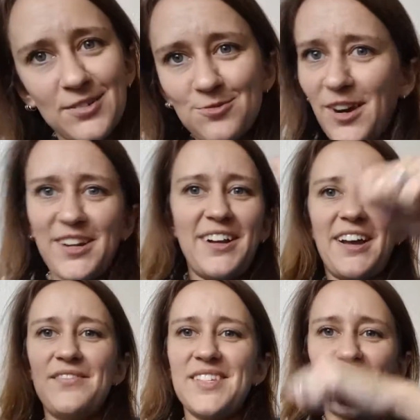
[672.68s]
Why not
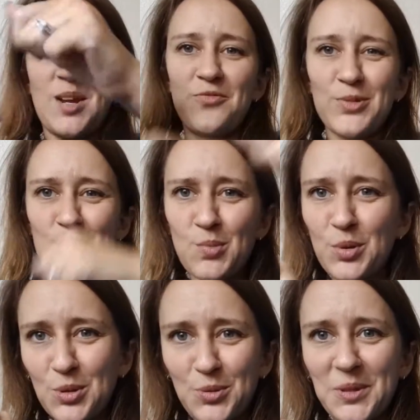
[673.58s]
have this kind of
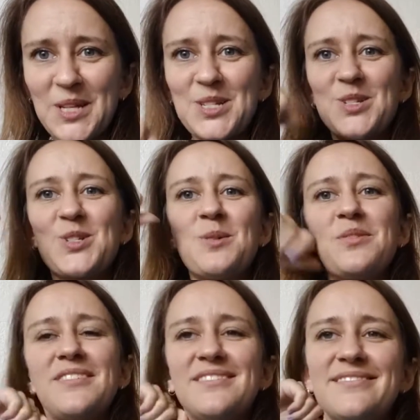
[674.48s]
reciprocal relationship?
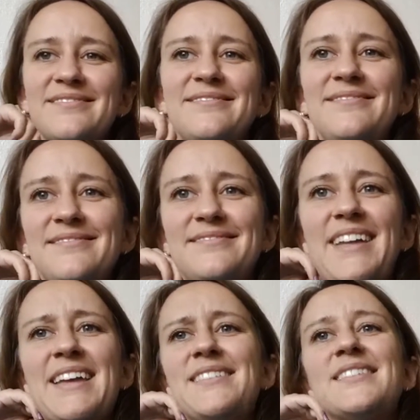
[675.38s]

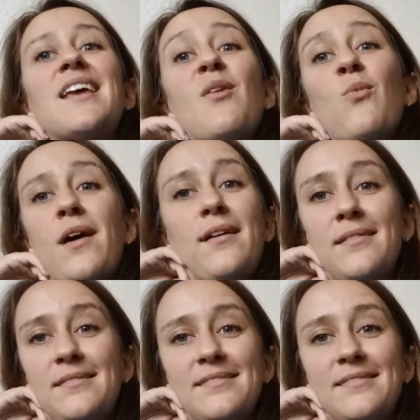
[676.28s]
And why not